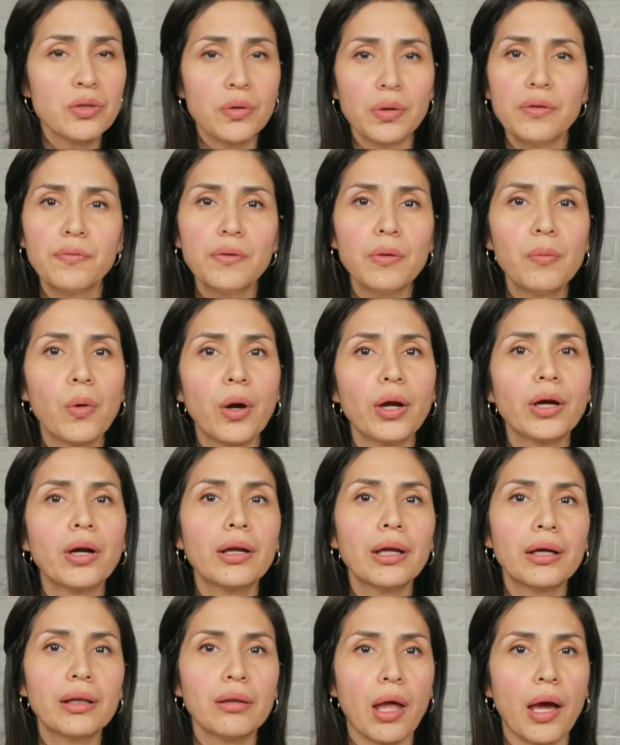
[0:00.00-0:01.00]
if you work
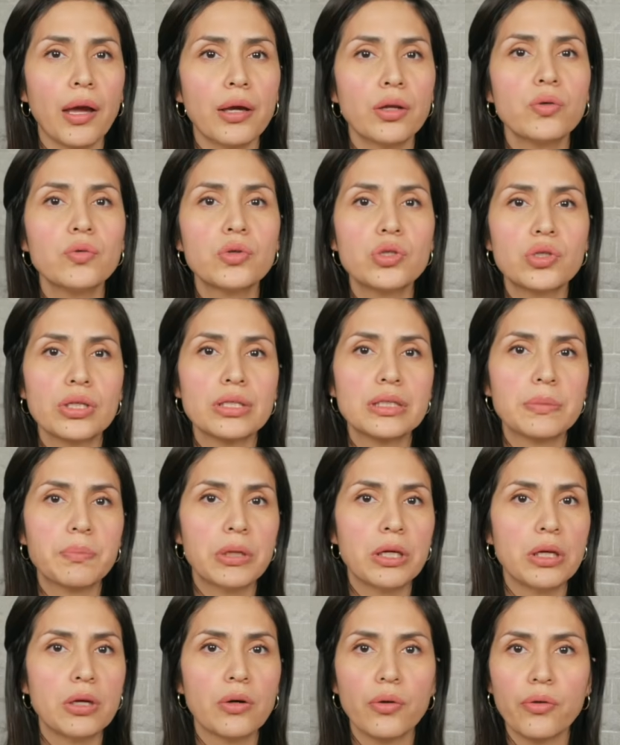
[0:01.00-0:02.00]
on a client who just
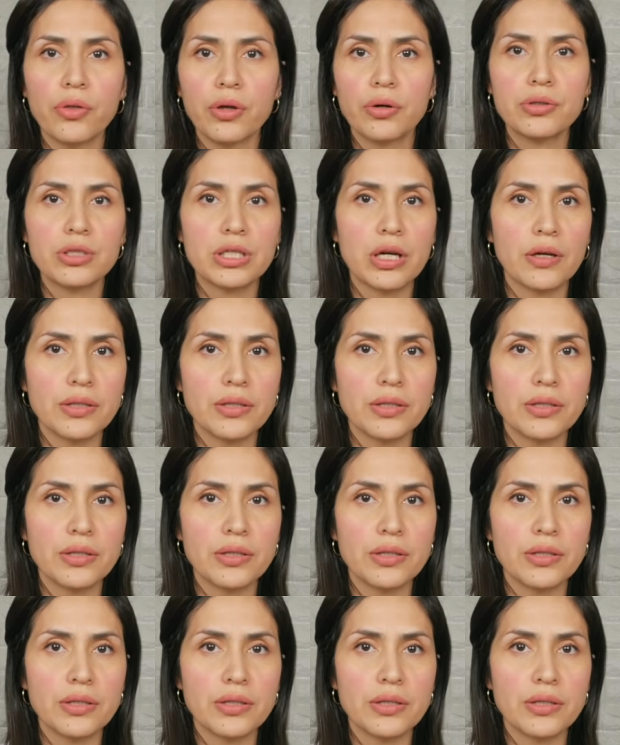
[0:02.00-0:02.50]
peeled their gels